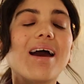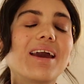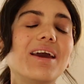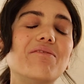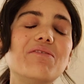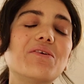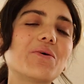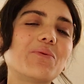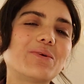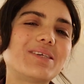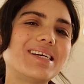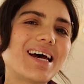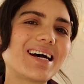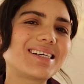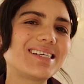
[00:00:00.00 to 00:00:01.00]
Even though it was
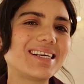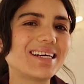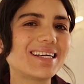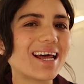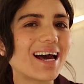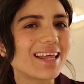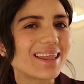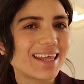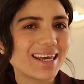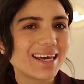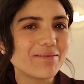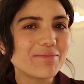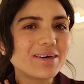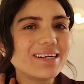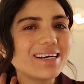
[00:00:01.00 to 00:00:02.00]
an accident, I think
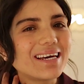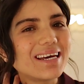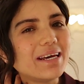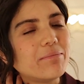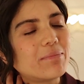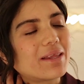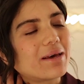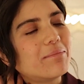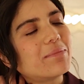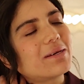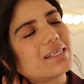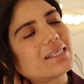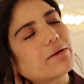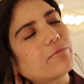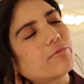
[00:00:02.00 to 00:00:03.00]
I'm gonna keep them
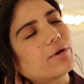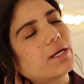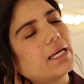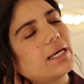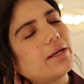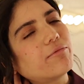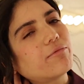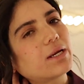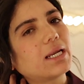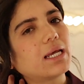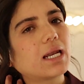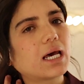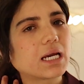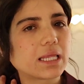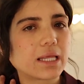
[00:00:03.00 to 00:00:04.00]
because I really
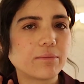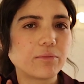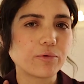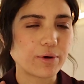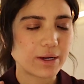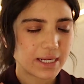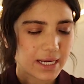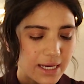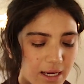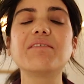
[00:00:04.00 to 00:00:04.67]
like them already.